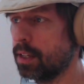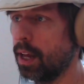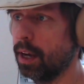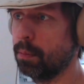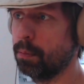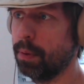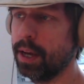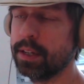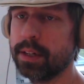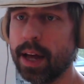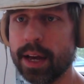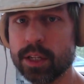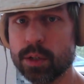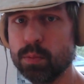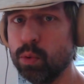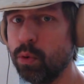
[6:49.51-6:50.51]
like bass
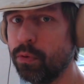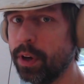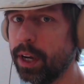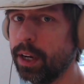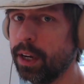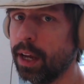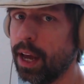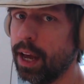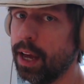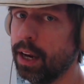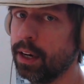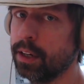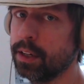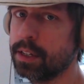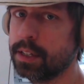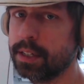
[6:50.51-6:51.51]
lines moving
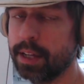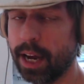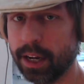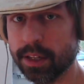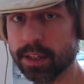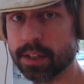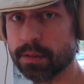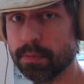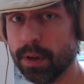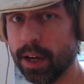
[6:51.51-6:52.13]
in seconds,